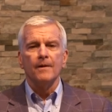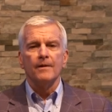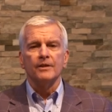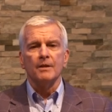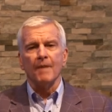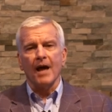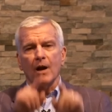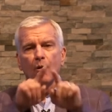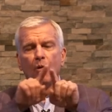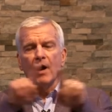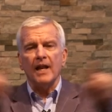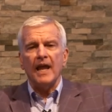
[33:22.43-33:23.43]
No matter
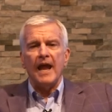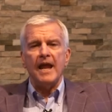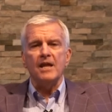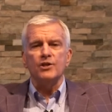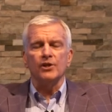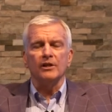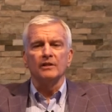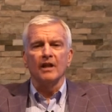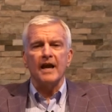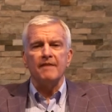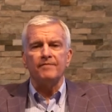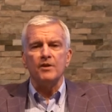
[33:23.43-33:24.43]
what age in
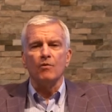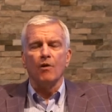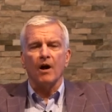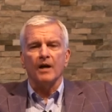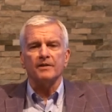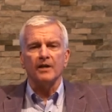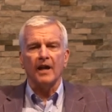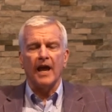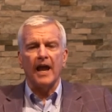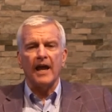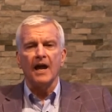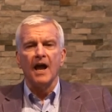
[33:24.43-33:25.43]
life you are
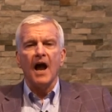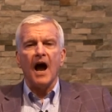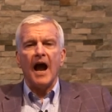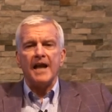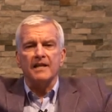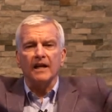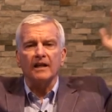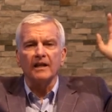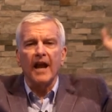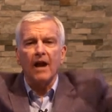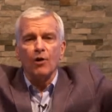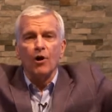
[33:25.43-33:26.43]
today, I
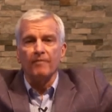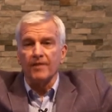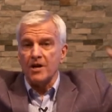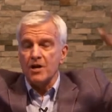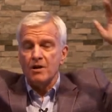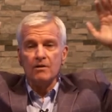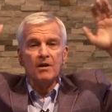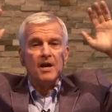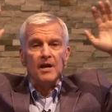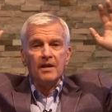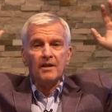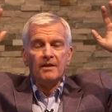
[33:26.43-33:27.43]
declare over you
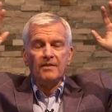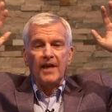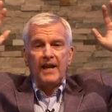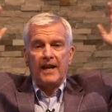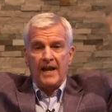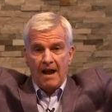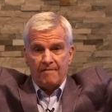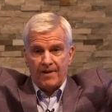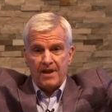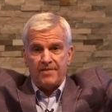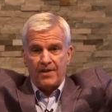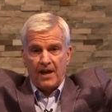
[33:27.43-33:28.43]
that in
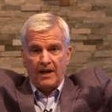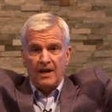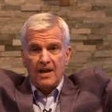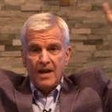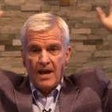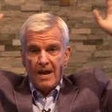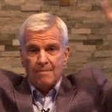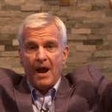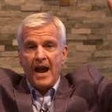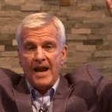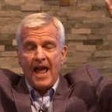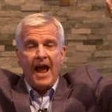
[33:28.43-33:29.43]
everything he
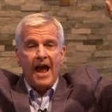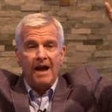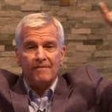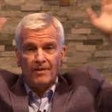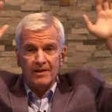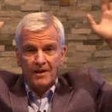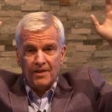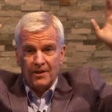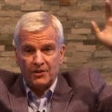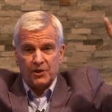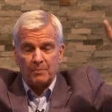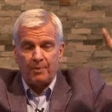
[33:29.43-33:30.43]
might have the
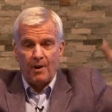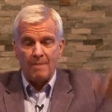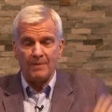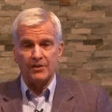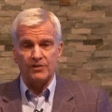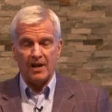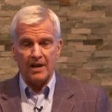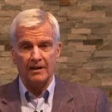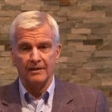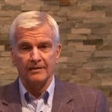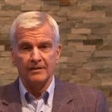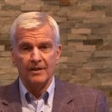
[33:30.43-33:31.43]
supremacy.
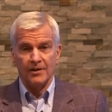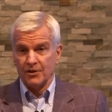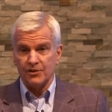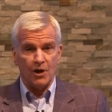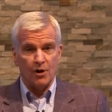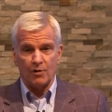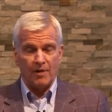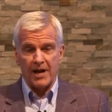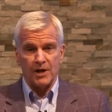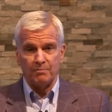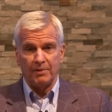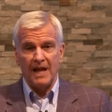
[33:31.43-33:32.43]
There's no
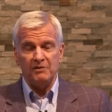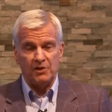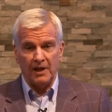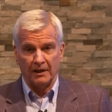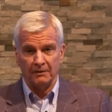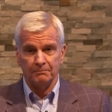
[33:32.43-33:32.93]
greater blessing.